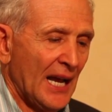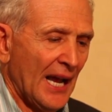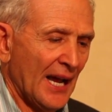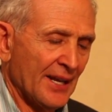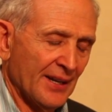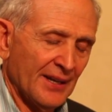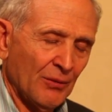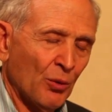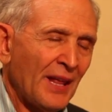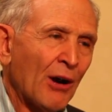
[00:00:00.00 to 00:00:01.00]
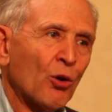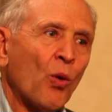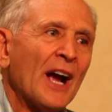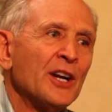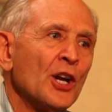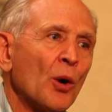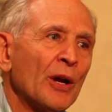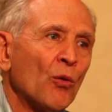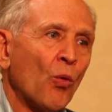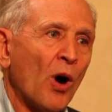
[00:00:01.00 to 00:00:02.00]
I, without quite
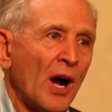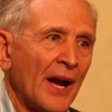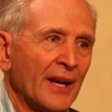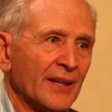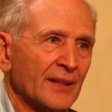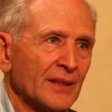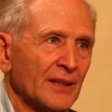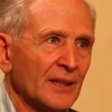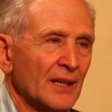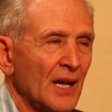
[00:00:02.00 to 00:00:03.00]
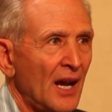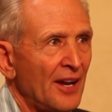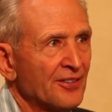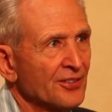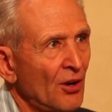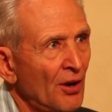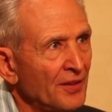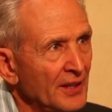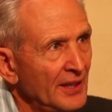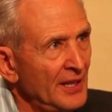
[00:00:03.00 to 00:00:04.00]
knowing why, I saw
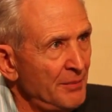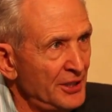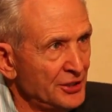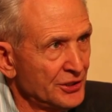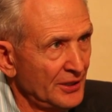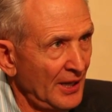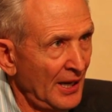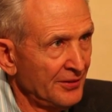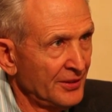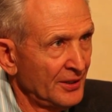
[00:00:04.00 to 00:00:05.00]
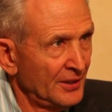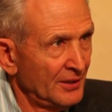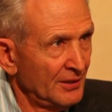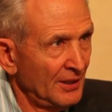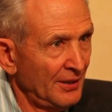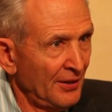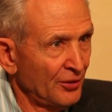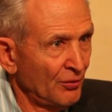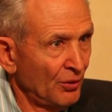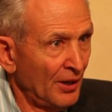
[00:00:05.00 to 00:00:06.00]
the image at the,
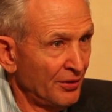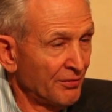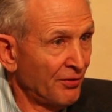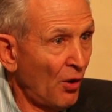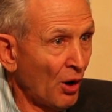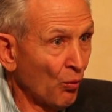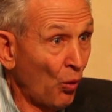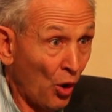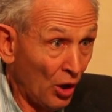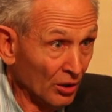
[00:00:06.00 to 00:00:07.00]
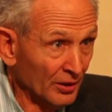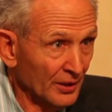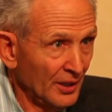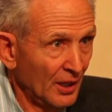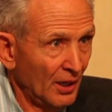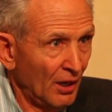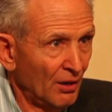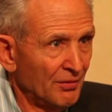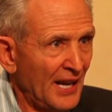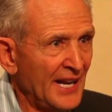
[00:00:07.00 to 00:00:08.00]
at the, at the far wall
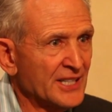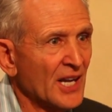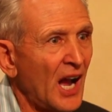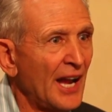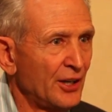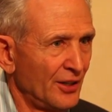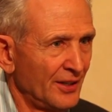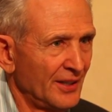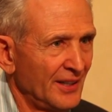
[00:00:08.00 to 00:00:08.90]
of a tiger,